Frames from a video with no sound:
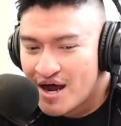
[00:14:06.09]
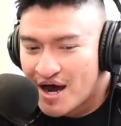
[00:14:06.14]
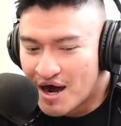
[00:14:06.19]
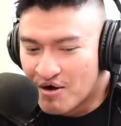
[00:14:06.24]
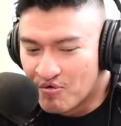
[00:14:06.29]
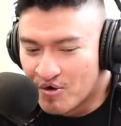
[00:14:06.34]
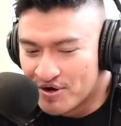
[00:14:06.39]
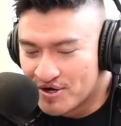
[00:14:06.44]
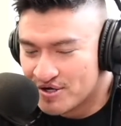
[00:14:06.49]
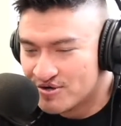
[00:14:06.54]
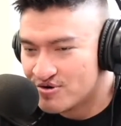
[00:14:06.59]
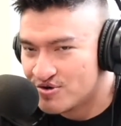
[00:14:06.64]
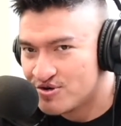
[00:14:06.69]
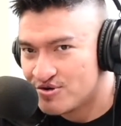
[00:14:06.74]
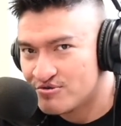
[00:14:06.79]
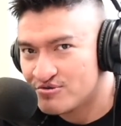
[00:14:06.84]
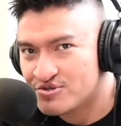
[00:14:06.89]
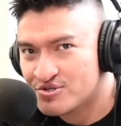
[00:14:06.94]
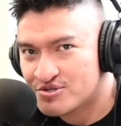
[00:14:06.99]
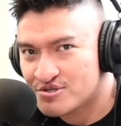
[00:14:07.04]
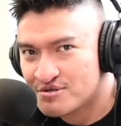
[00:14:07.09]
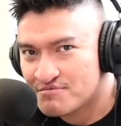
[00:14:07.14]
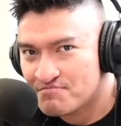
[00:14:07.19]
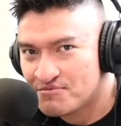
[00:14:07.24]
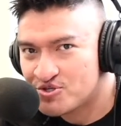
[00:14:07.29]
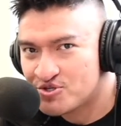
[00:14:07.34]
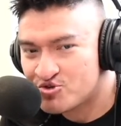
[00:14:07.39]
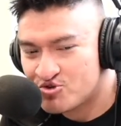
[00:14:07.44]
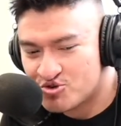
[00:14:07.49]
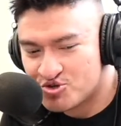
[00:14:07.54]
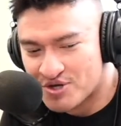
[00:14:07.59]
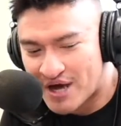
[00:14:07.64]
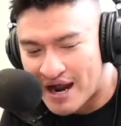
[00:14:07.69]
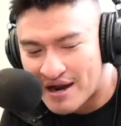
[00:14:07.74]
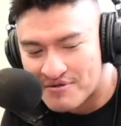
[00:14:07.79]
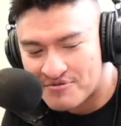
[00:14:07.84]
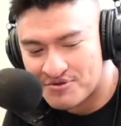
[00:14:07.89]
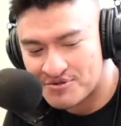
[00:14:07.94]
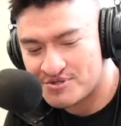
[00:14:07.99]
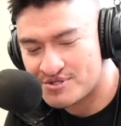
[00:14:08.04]
I want to introduce Mr.
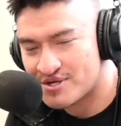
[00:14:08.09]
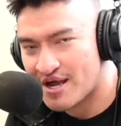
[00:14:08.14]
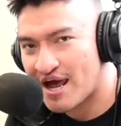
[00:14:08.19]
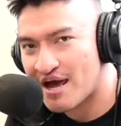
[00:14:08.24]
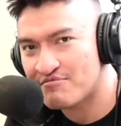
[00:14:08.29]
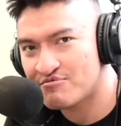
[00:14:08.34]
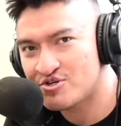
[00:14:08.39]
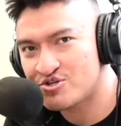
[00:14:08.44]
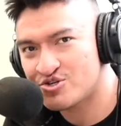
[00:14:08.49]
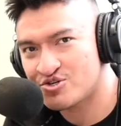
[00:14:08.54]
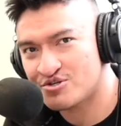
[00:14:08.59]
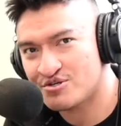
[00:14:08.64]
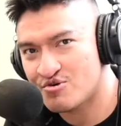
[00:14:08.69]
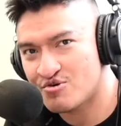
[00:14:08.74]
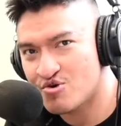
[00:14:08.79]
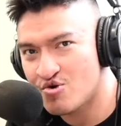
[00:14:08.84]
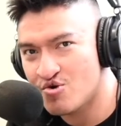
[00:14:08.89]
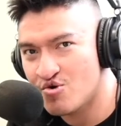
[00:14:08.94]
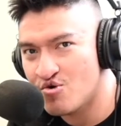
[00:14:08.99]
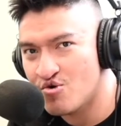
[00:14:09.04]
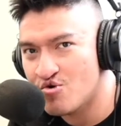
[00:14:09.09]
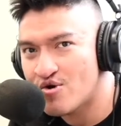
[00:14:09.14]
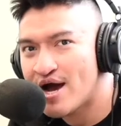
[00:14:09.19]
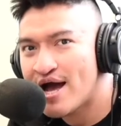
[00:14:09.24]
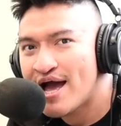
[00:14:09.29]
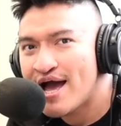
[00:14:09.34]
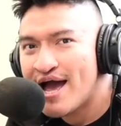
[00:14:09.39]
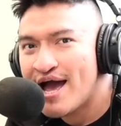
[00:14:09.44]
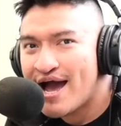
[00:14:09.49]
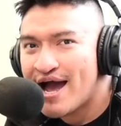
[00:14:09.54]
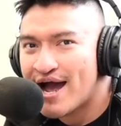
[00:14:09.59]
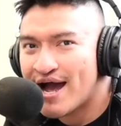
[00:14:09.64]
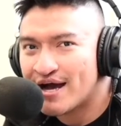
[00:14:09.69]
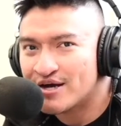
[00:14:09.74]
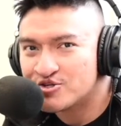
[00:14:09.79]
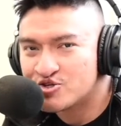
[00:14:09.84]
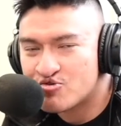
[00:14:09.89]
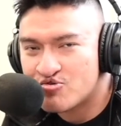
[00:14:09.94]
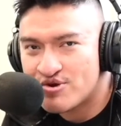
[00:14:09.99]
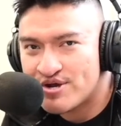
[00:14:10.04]
Jonathan Savich, who
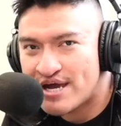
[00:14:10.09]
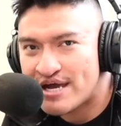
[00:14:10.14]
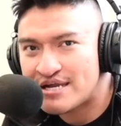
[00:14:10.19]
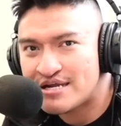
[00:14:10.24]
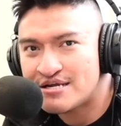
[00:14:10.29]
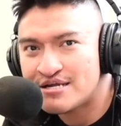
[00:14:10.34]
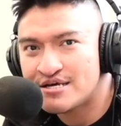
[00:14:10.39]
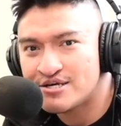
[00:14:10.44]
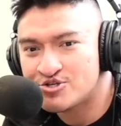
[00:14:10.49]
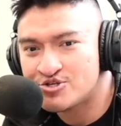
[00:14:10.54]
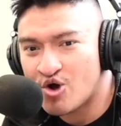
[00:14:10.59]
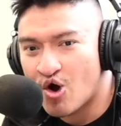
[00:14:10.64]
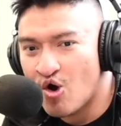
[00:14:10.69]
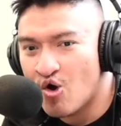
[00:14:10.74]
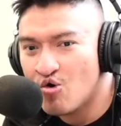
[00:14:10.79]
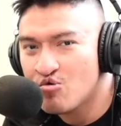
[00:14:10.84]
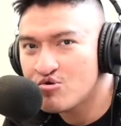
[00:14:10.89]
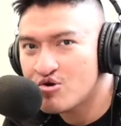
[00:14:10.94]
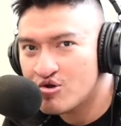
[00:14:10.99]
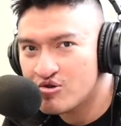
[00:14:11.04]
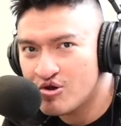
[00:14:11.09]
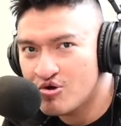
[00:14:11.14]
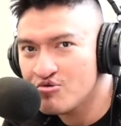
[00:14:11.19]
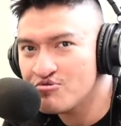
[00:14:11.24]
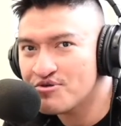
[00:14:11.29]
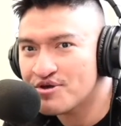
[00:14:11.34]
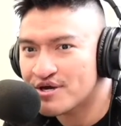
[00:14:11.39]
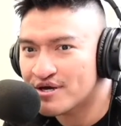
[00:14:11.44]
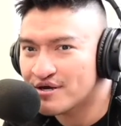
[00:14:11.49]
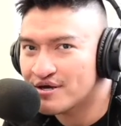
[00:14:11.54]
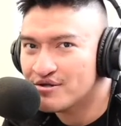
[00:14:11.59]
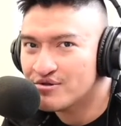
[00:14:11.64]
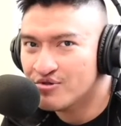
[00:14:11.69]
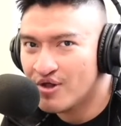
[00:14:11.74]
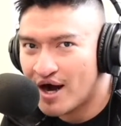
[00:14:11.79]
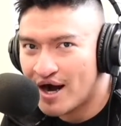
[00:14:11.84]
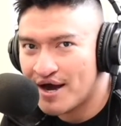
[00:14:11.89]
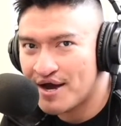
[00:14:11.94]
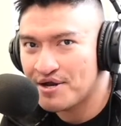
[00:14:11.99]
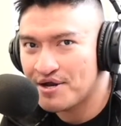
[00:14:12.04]
has created his own clothing
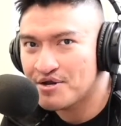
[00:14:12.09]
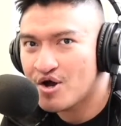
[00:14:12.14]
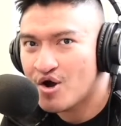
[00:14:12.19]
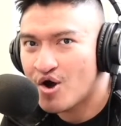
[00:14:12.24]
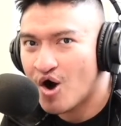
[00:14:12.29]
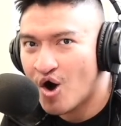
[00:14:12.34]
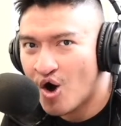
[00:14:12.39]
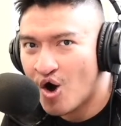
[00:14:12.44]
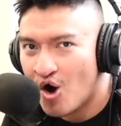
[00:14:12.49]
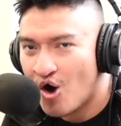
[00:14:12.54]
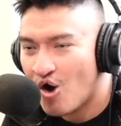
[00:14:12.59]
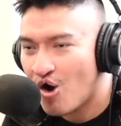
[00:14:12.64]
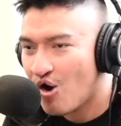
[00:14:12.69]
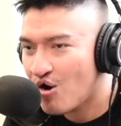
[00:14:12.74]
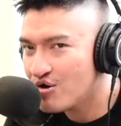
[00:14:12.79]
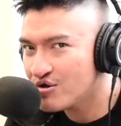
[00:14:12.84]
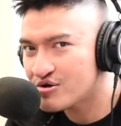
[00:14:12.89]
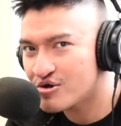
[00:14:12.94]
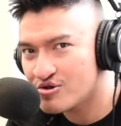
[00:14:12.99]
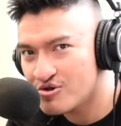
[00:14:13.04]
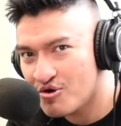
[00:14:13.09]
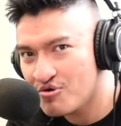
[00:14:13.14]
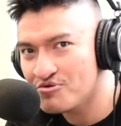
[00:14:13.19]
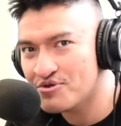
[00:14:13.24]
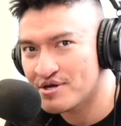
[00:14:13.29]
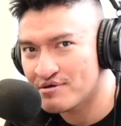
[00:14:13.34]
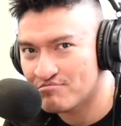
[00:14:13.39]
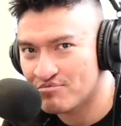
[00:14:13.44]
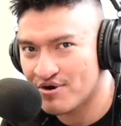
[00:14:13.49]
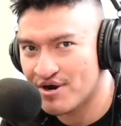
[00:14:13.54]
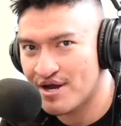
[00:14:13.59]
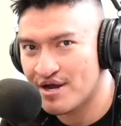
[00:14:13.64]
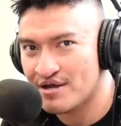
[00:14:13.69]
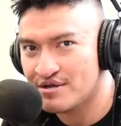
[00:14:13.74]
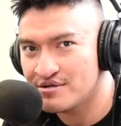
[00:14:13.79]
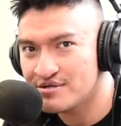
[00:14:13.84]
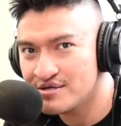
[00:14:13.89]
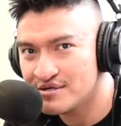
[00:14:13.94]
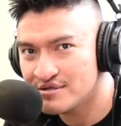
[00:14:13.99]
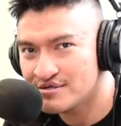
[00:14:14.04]
line, All Clothing
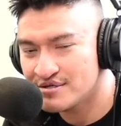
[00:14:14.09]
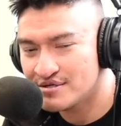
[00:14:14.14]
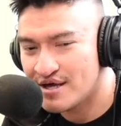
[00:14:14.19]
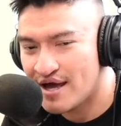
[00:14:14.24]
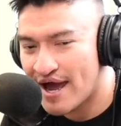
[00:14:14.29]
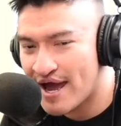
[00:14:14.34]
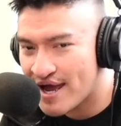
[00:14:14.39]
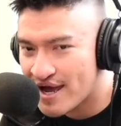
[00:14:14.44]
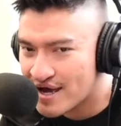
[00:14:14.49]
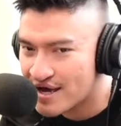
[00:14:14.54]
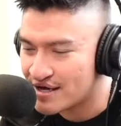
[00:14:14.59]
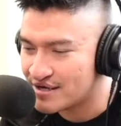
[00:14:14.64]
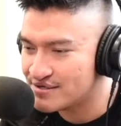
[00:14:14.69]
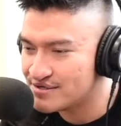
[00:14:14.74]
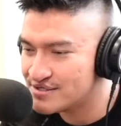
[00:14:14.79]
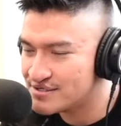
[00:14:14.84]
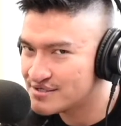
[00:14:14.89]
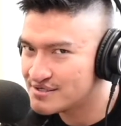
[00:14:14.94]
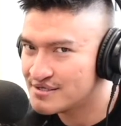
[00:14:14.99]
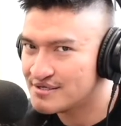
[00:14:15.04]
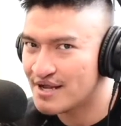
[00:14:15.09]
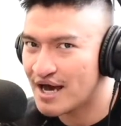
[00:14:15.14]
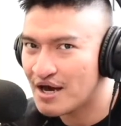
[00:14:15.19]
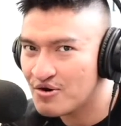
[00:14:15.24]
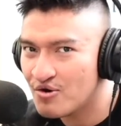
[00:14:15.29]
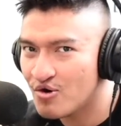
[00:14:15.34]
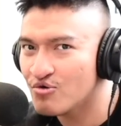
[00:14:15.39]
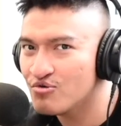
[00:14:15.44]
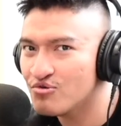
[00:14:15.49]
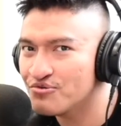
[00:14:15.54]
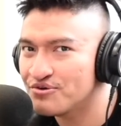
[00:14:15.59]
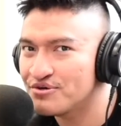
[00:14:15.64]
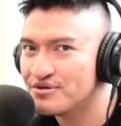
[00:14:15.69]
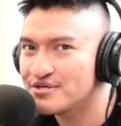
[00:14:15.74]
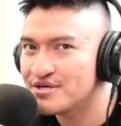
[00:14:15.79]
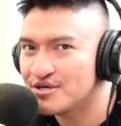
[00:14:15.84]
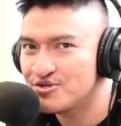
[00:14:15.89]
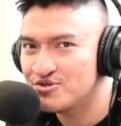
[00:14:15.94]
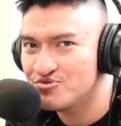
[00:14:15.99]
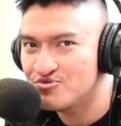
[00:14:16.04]
brand. And not only
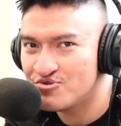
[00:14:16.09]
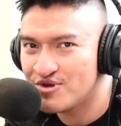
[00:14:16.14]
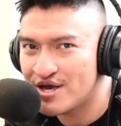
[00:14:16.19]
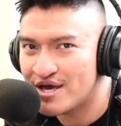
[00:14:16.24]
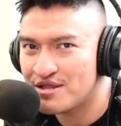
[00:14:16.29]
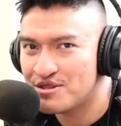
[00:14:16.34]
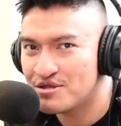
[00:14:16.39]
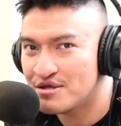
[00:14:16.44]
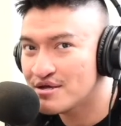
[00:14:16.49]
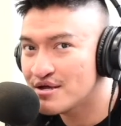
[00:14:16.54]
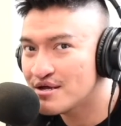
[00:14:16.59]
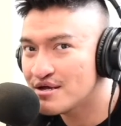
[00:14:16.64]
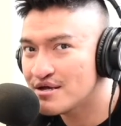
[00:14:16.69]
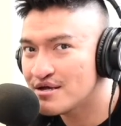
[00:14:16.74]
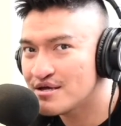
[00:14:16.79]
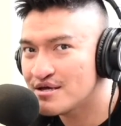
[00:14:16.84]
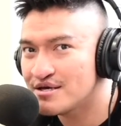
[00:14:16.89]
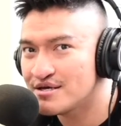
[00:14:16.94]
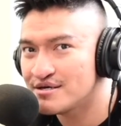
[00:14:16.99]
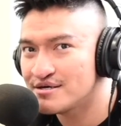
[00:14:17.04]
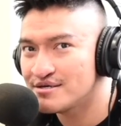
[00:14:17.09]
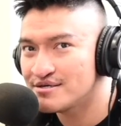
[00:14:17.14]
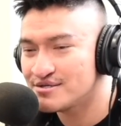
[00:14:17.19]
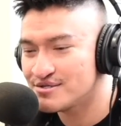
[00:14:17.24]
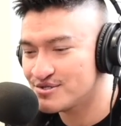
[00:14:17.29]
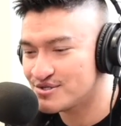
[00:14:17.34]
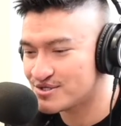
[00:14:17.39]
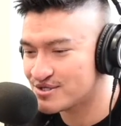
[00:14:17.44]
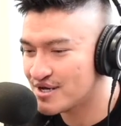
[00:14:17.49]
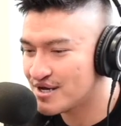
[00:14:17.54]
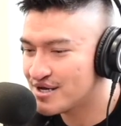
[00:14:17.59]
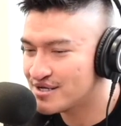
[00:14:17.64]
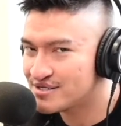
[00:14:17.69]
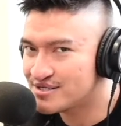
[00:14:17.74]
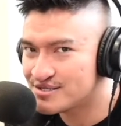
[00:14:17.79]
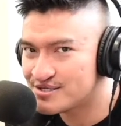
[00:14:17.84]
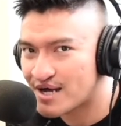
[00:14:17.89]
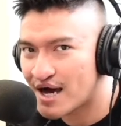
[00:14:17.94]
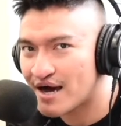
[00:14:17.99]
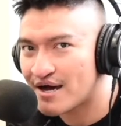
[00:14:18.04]
can you get his
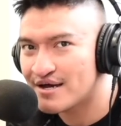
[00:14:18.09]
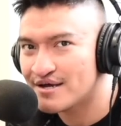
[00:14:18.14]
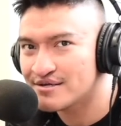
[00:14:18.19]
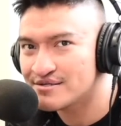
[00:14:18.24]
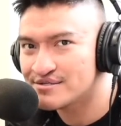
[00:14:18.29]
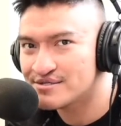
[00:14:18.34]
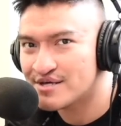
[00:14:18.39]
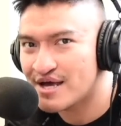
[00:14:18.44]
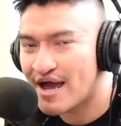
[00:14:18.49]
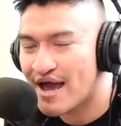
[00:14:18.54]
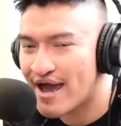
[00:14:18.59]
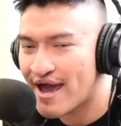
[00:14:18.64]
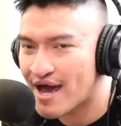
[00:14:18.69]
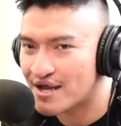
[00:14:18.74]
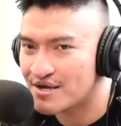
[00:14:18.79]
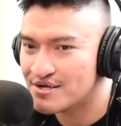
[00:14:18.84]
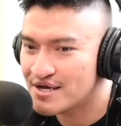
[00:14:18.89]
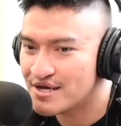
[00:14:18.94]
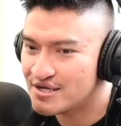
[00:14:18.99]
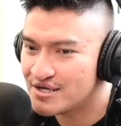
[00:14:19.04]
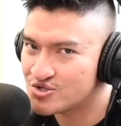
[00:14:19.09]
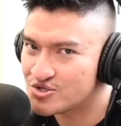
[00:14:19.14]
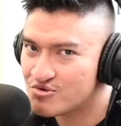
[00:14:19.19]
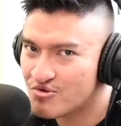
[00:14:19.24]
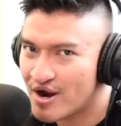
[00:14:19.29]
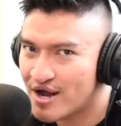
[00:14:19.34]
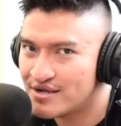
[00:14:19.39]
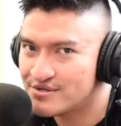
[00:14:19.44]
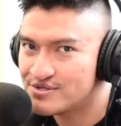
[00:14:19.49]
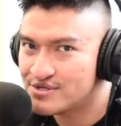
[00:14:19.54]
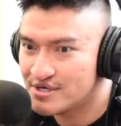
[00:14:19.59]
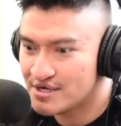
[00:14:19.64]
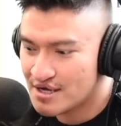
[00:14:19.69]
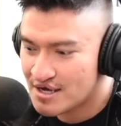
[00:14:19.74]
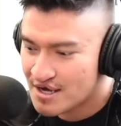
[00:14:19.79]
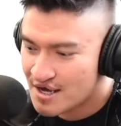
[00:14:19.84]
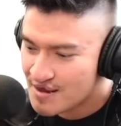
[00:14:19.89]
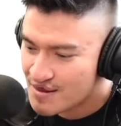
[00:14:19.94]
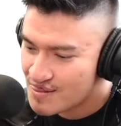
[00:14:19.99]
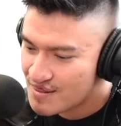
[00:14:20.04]
designs and his threads
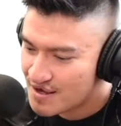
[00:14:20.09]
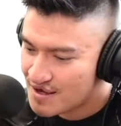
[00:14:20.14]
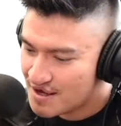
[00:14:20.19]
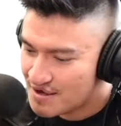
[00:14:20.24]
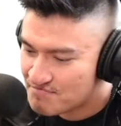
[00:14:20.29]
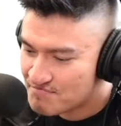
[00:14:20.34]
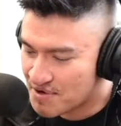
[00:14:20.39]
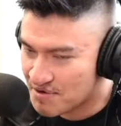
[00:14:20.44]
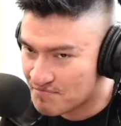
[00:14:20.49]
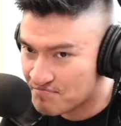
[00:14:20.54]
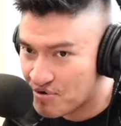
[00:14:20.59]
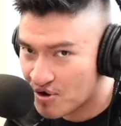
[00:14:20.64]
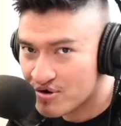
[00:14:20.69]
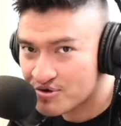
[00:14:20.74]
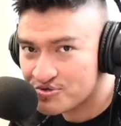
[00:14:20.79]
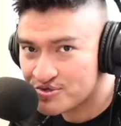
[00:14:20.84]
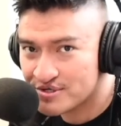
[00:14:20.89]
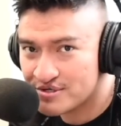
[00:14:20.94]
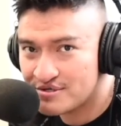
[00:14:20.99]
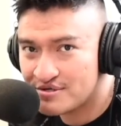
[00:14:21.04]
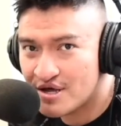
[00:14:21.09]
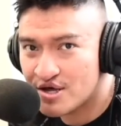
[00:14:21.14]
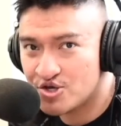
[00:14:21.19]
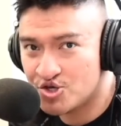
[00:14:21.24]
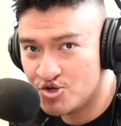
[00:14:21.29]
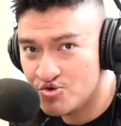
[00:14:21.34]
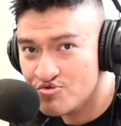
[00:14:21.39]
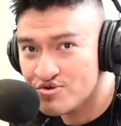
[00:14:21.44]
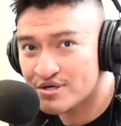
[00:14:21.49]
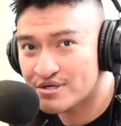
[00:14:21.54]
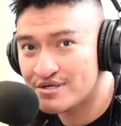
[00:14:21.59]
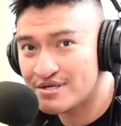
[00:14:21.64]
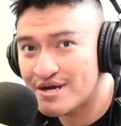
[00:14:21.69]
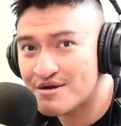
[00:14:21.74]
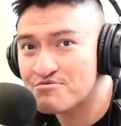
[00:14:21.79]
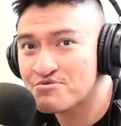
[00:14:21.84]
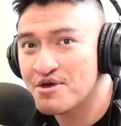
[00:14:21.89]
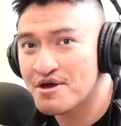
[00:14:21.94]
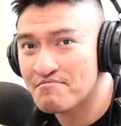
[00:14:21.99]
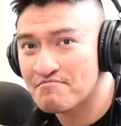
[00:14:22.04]
in person, you can
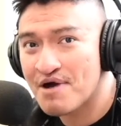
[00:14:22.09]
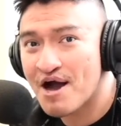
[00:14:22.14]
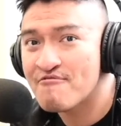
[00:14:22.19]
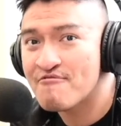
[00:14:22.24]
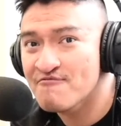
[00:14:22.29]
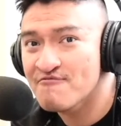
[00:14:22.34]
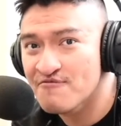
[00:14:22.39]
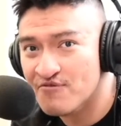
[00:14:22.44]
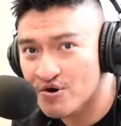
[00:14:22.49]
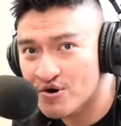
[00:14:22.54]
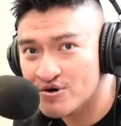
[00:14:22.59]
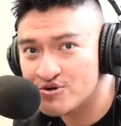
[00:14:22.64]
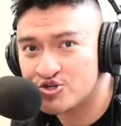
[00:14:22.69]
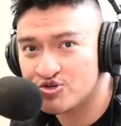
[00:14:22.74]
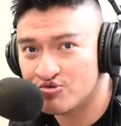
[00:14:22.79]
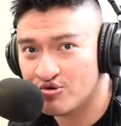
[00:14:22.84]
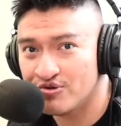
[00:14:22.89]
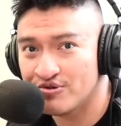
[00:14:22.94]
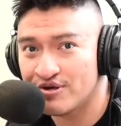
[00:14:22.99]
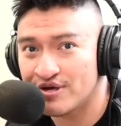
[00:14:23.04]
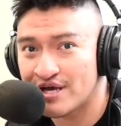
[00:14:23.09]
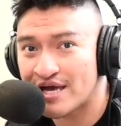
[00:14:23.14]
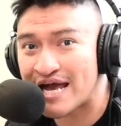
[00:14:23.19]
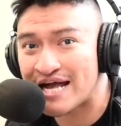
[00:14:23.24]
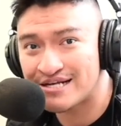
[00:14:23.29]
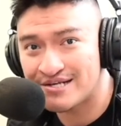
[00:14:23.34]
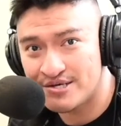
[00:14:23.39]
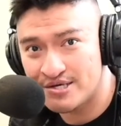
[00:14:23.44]
get them virtually.